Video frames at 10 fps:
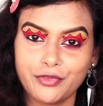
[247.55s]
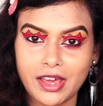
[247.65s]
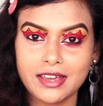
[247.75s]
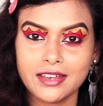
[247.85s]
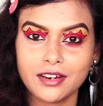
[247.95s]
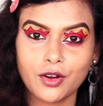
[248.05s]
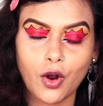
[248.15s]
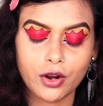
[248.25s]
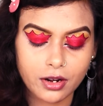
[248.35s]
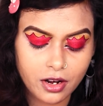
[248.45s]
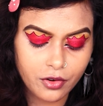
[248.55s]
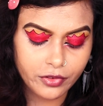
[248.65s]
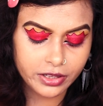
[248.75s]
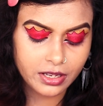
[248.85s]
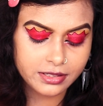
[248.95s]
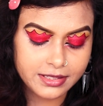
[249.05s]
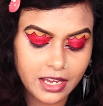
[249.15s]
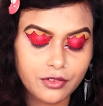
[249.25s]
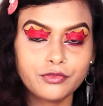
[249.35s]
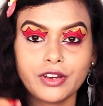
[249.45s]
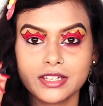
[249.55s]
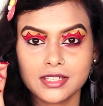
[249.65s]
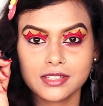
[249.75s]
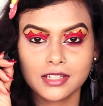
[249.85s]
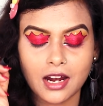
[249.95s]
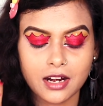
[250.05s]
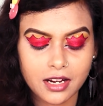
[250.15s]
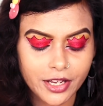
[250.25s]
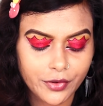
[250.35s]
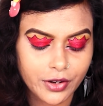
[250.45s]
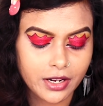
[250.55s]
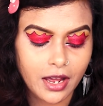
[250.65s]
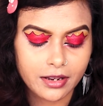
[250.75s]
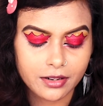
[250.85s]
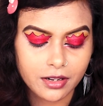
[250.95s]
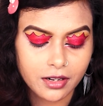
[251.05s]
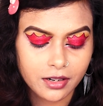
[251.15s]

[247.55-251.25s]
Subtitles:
fake inner corner with the same Faces Canada liquid liner.